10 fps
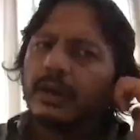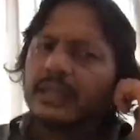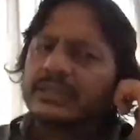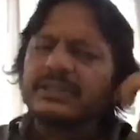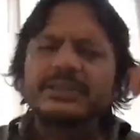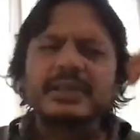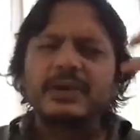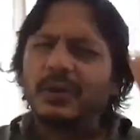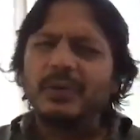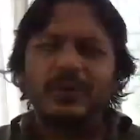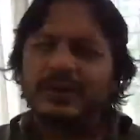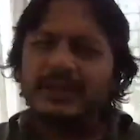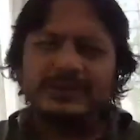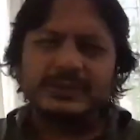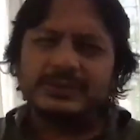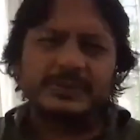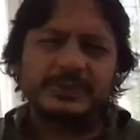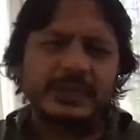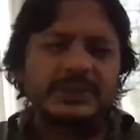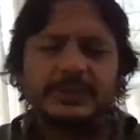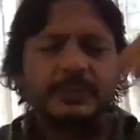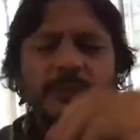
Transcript: And since they're all already such, such